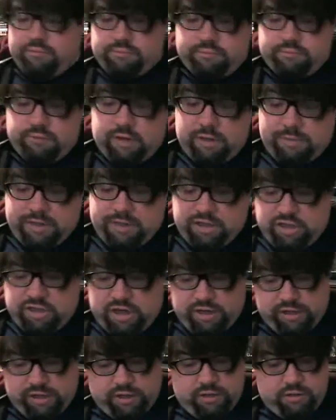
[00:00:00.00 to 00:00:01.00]
Well, by
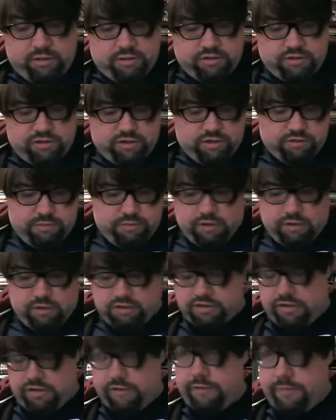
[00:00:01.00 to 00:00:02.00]
Jenny. She takes all my good
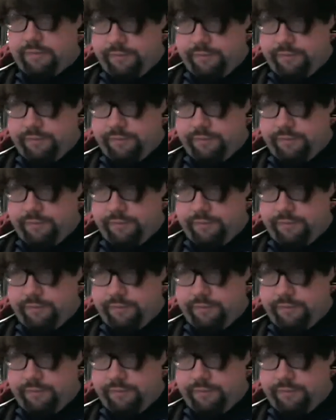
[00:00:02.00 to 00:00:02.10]
stuff.